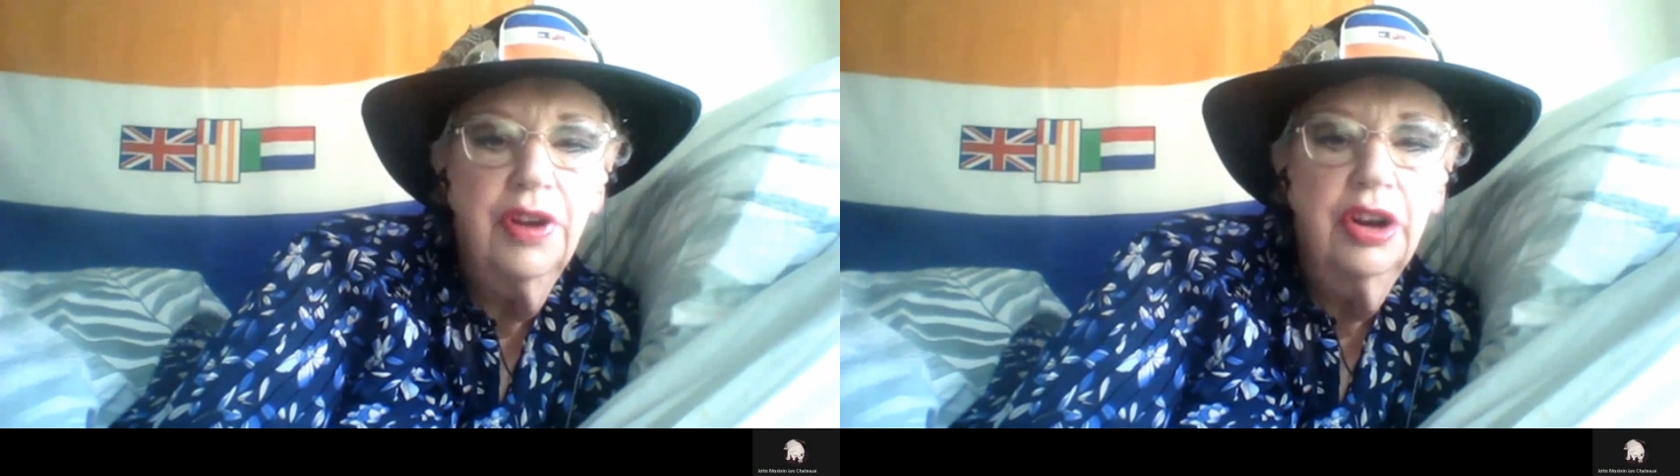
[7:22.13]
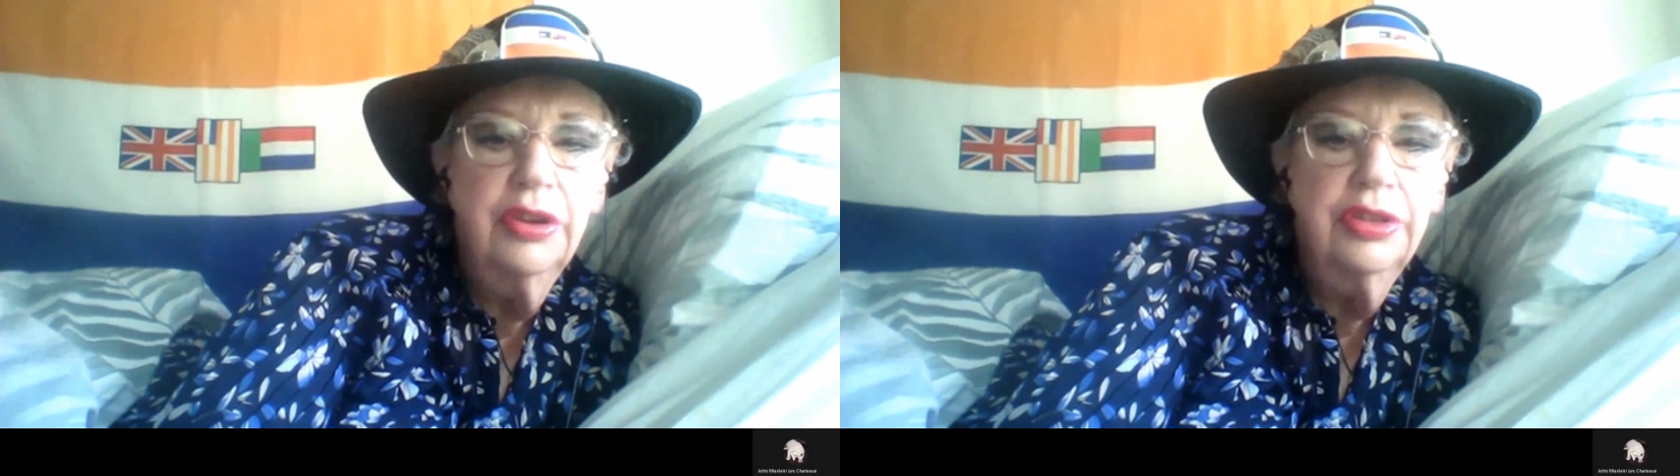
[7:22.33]

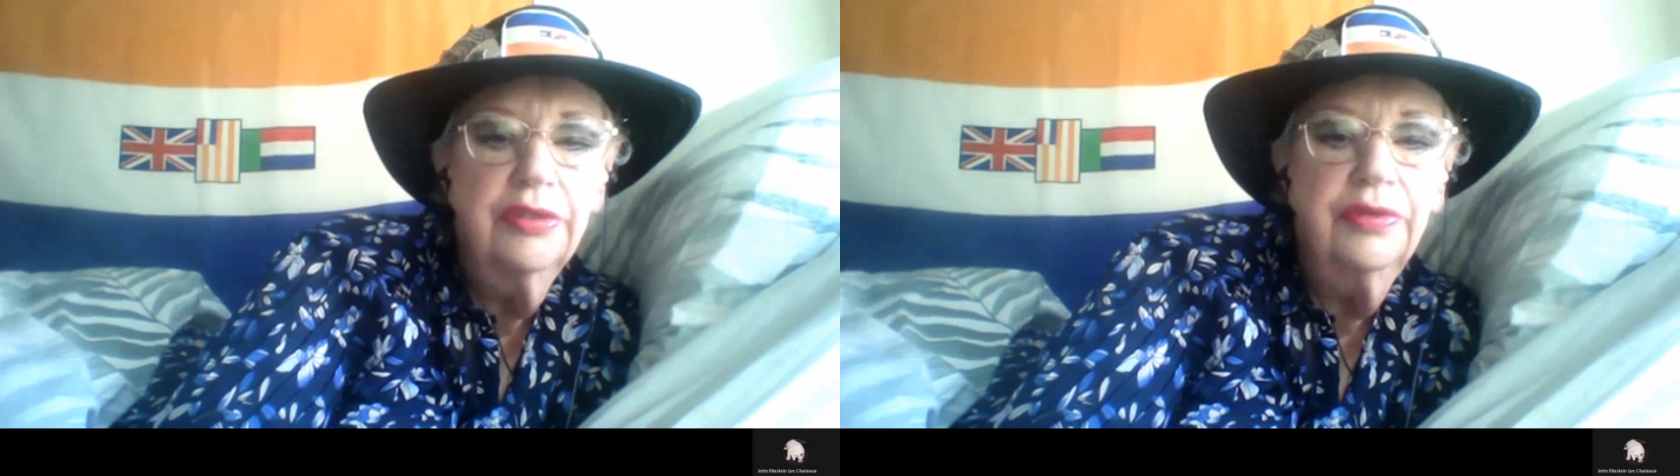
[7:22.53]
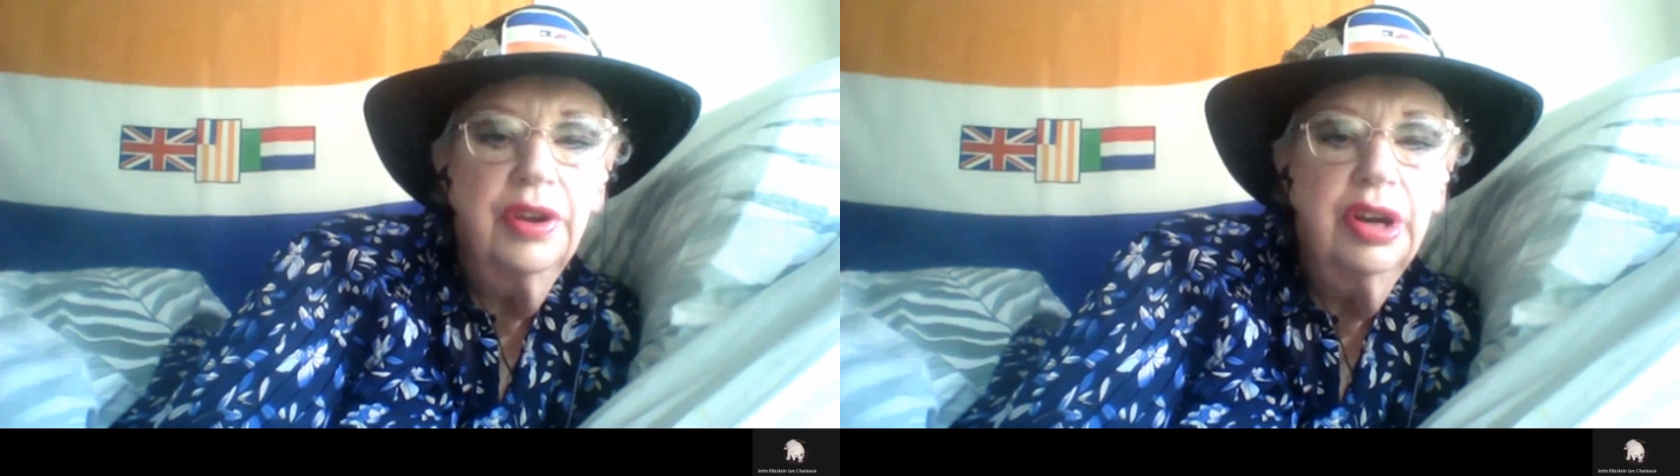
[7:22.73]
followed
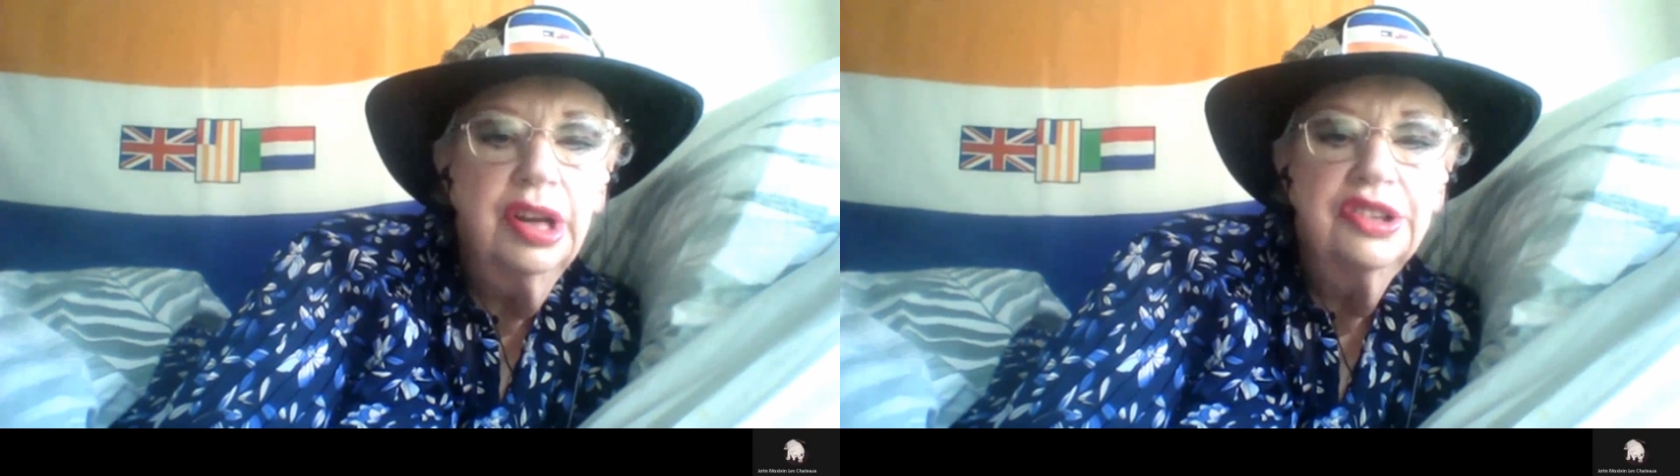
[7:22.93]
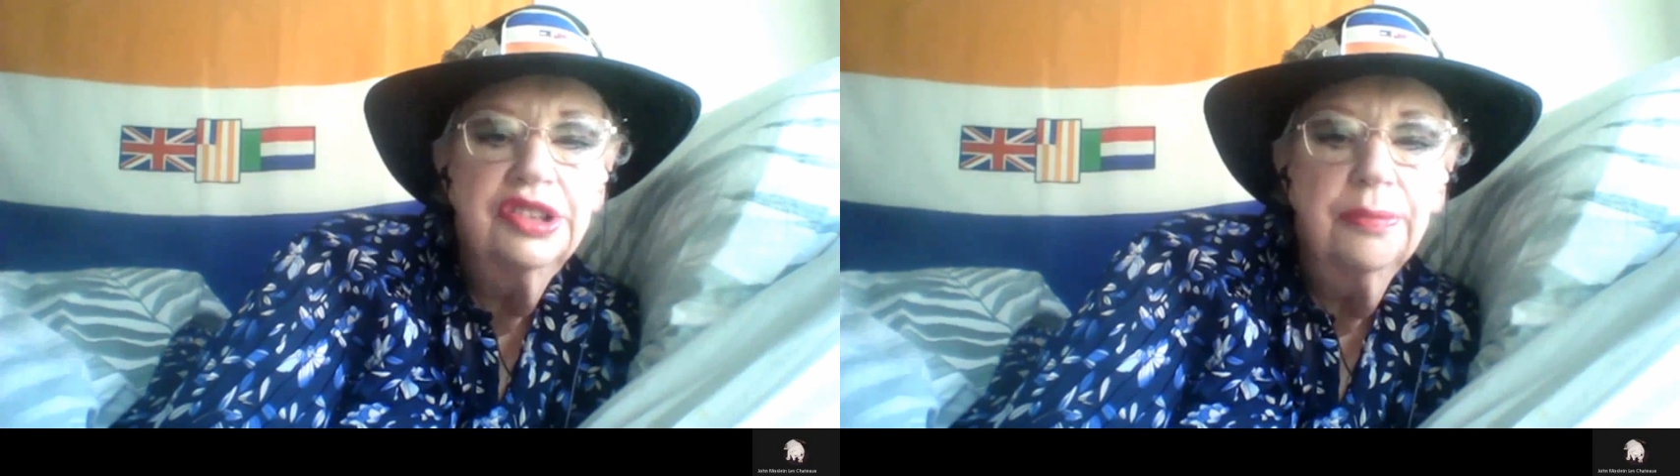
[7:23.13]
the
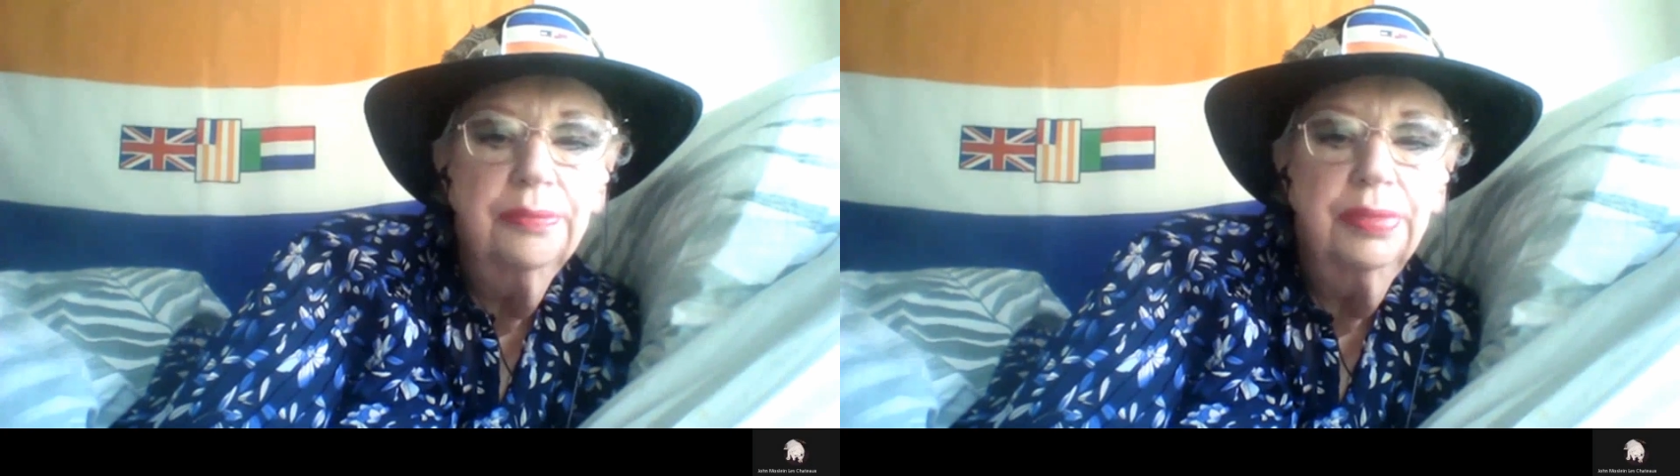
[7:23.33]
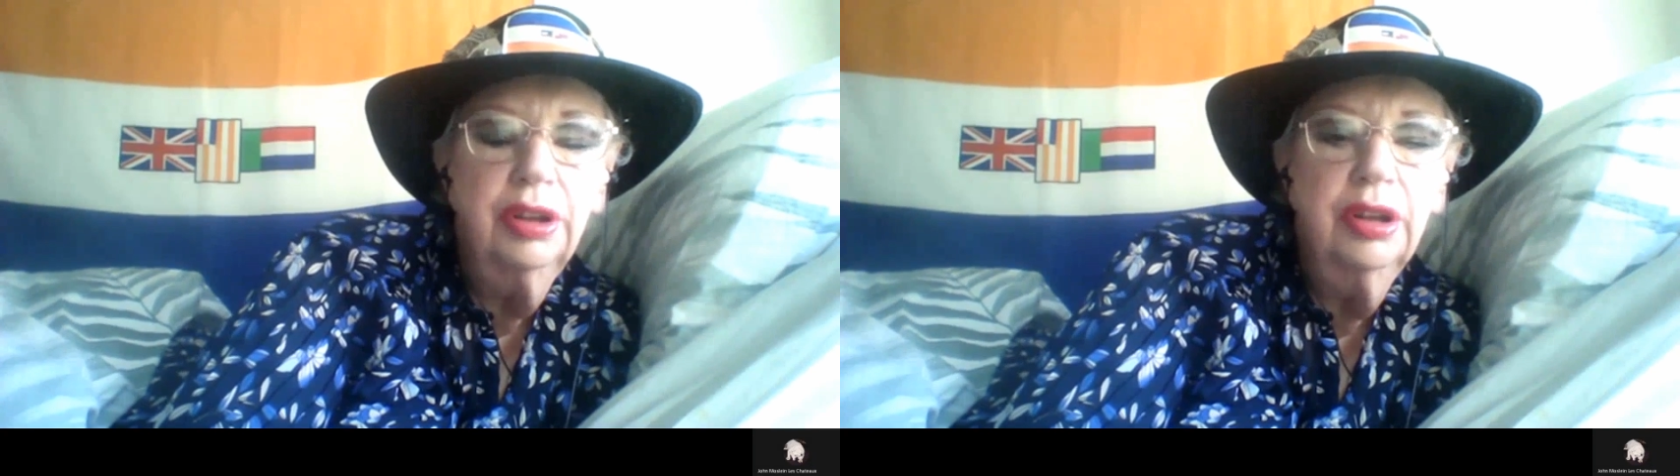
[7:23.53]
very
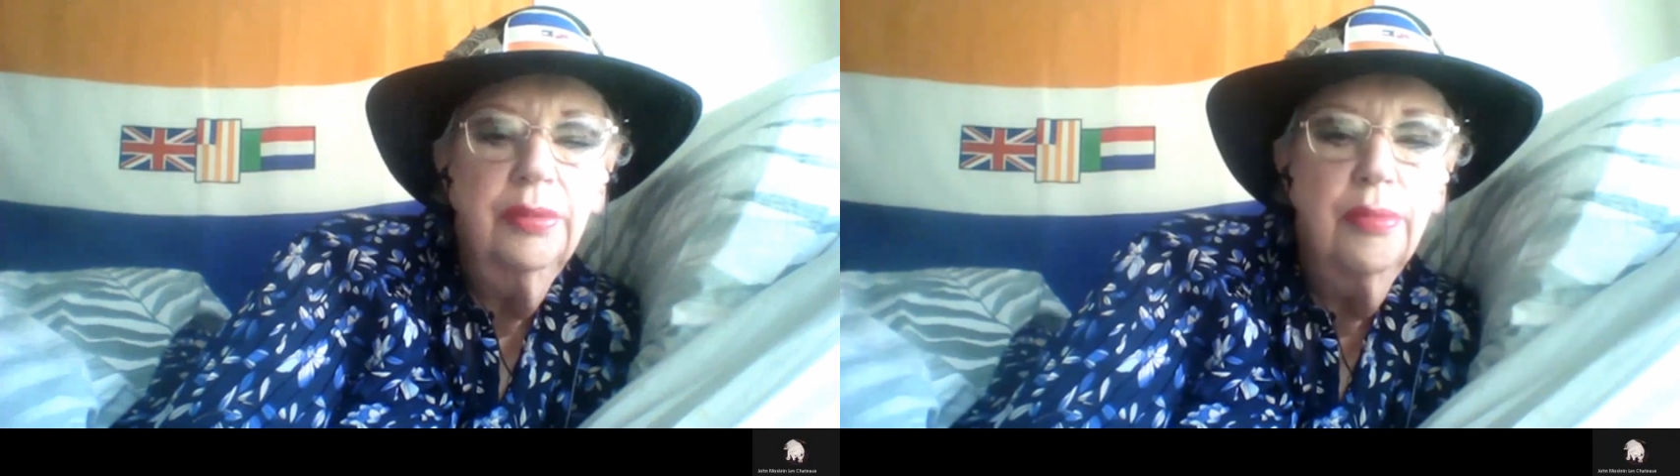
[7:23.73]
simple